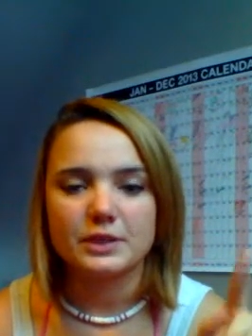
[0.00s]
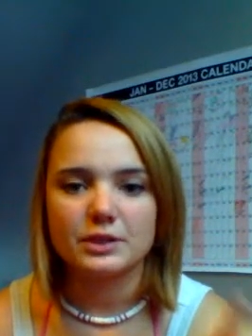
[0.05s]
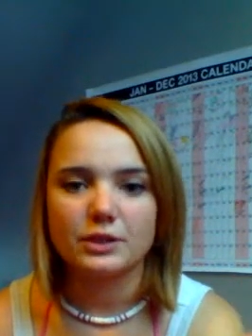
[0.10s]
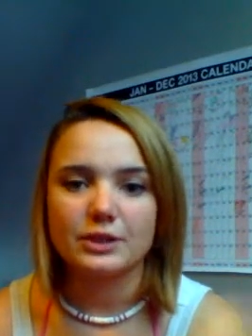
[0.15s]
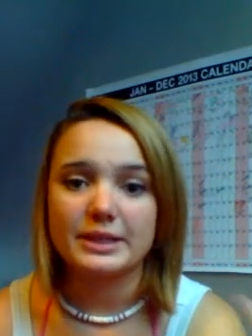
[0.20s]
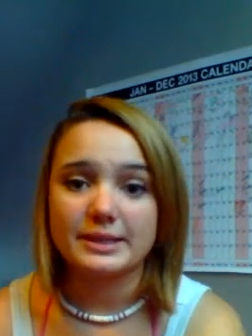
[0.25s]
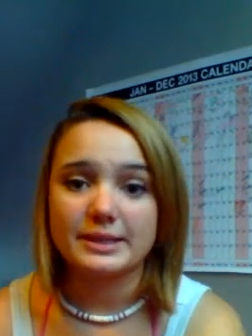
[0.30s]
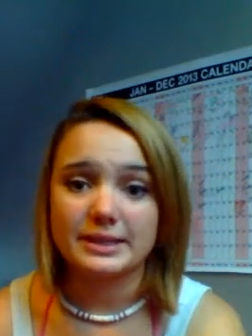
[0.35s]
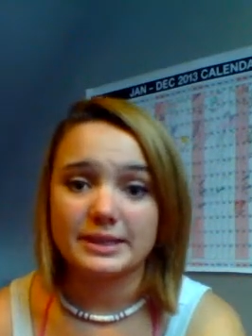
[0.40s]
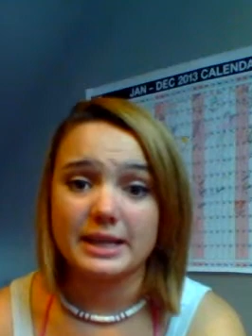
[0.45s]

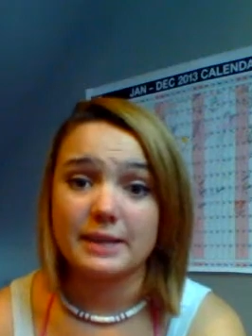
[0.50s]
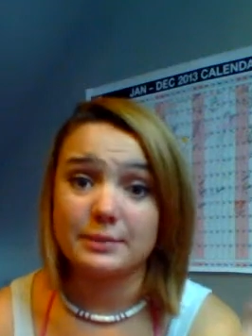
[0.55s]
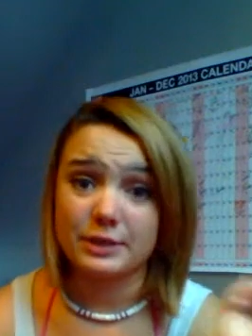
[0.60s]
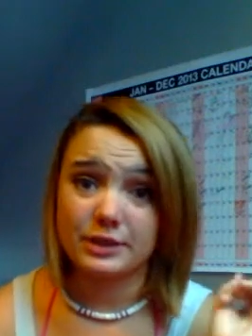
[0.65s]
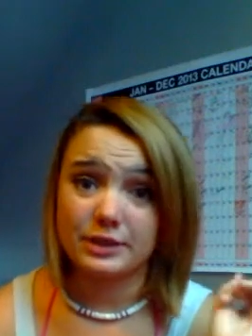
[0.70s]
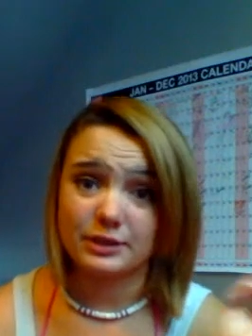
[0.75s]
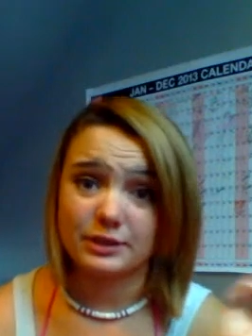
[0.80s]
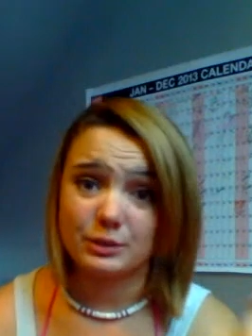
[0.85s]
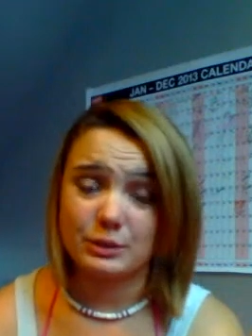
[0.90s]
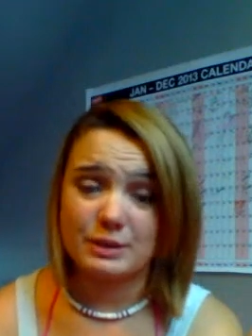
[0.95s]
Not yesterday,
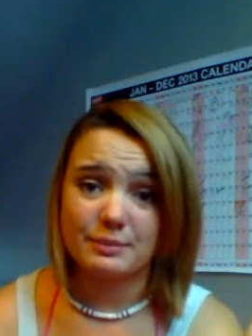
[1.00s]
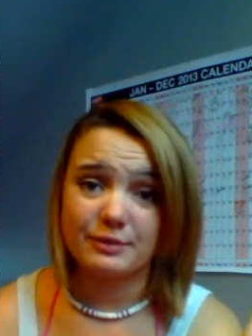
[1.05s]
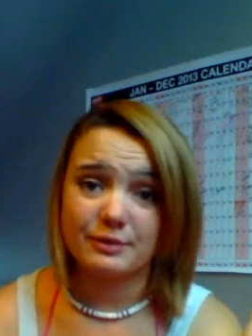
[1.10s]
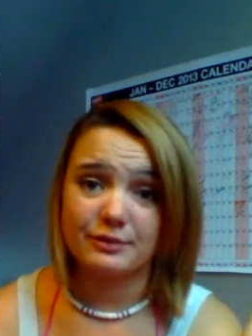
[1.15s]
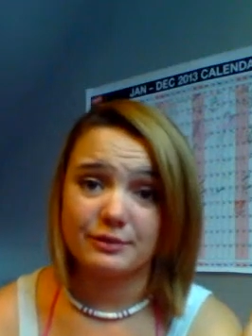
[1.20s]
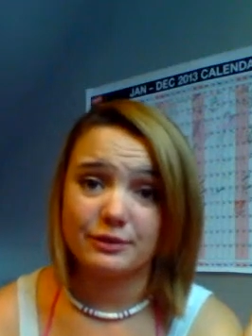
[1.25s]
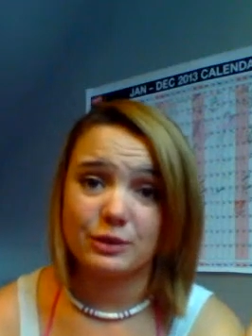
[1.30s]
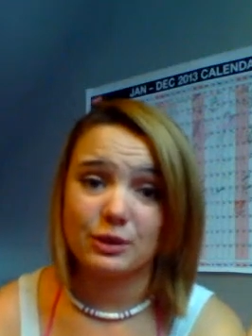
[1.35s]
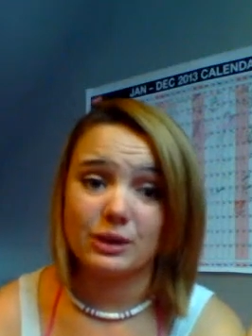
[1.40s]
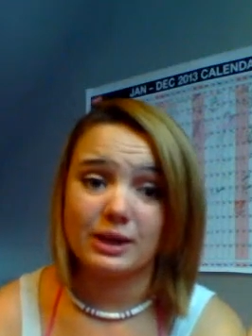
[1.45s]
but the week
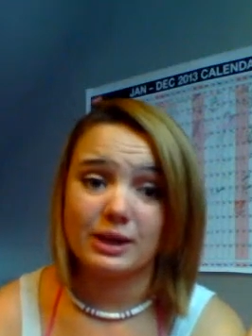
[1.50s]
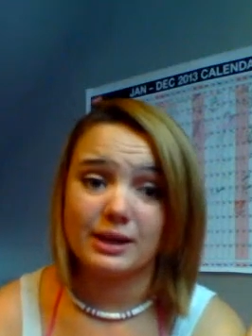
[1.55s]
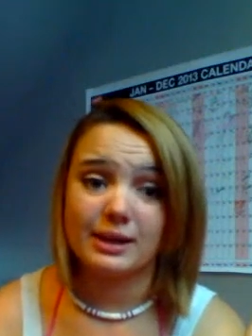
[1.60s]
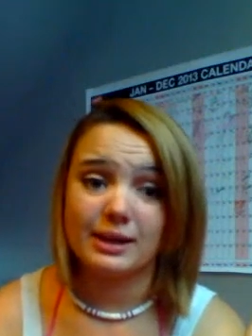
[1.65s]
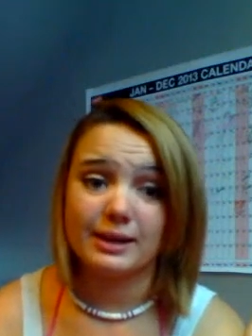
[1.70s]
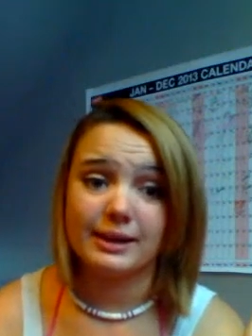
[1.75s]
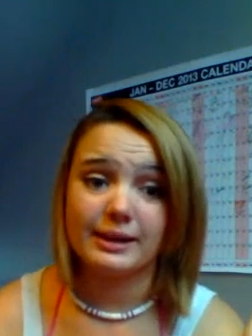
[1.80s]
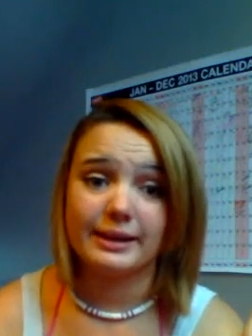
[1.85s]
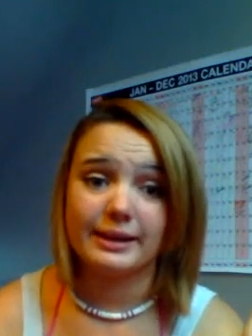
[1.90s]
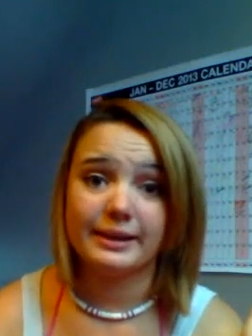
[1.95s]
before,
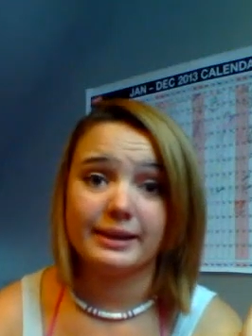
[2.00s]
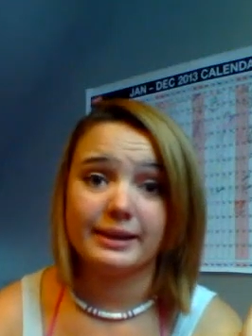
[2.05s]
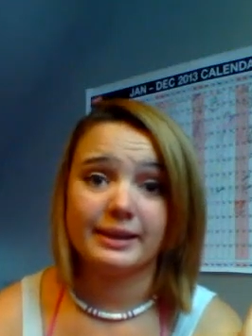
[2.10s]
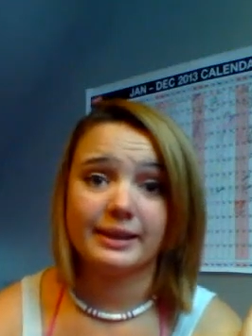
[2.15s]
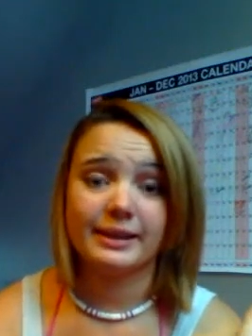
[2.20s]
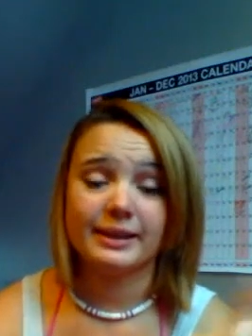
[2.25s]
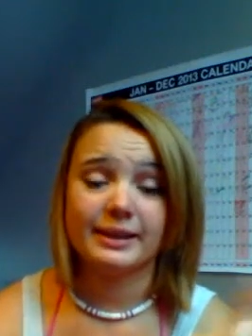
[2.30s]
I